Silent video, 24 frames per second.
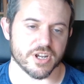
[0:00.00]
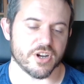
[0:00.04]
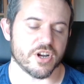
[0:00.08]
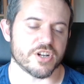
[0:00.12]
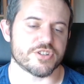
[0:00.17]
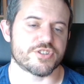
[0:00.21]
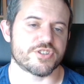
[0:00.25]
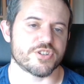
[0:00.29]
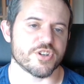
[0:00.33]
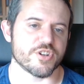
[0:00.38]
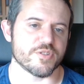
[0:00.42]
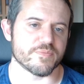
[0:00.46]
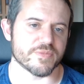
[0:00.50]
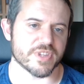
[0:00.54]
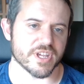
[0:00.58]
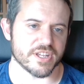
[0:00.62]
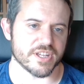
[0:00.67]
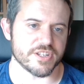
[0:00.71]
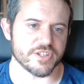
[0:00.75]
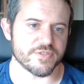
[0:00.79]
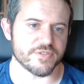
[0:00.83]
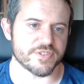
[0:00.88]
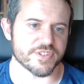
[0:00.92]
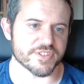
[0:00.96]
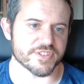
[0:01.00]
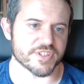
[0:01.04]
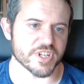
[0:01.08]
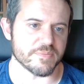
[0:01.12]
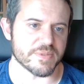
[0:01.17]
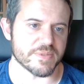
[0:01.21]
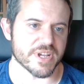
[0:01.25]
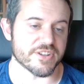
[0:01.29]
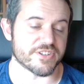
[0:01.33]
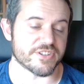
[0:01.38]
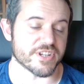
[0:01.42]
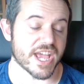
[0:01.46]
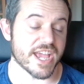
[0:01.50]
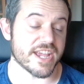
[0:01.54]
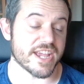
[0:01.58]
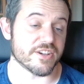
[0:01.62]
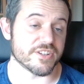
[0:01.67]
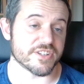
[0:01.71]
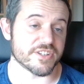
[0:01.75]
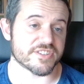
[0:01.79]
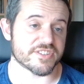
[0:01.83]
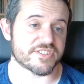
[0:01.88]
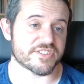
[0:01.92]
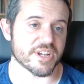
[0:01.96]
assume that a user is going to be able to A,
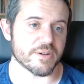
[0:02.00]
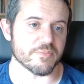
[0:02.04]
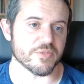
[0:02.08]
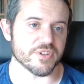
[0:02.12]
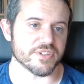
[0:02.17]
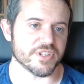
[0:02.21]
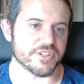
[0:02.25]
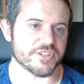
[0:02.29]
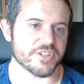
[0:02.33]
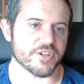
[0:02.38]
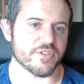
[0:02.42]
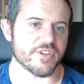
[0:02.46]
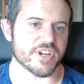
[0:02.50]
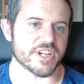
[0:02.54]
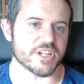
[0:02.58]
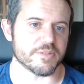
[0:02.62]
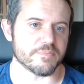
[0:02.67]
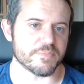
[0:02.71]
understand what they're doing,